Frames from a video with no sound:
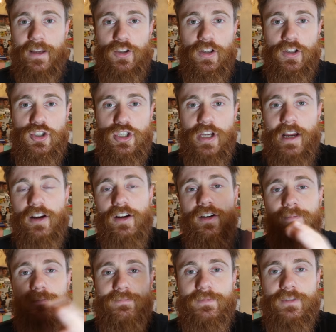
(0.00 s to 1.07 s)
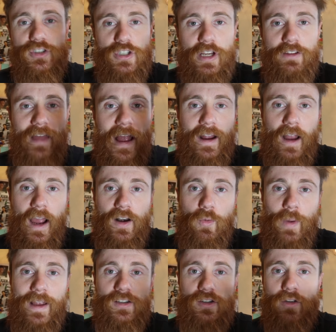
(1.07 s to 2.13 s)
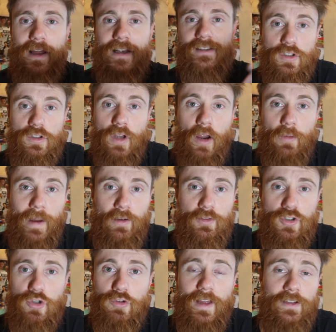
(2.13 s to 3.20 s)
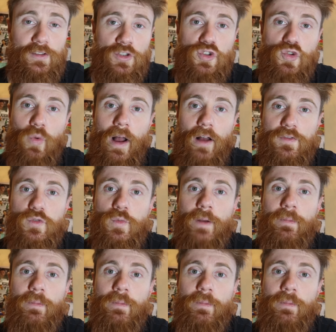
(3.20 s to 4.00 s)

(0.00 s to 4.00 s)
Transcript: you can share that kind of way. So like around 2012 is